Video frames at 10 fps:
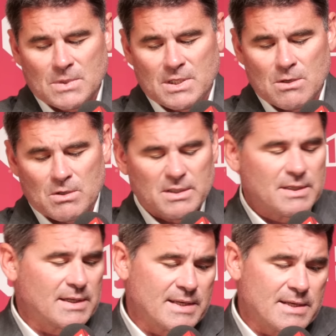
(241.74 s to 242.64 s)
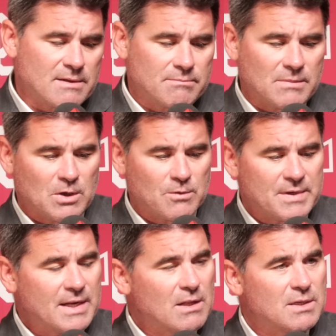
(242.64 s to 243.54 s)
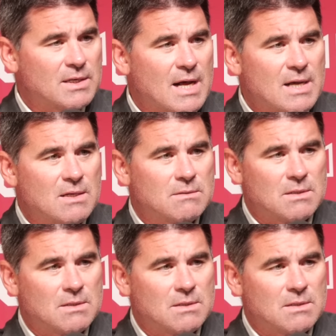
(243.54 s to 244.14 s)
You know, again, a little vanilla tonight.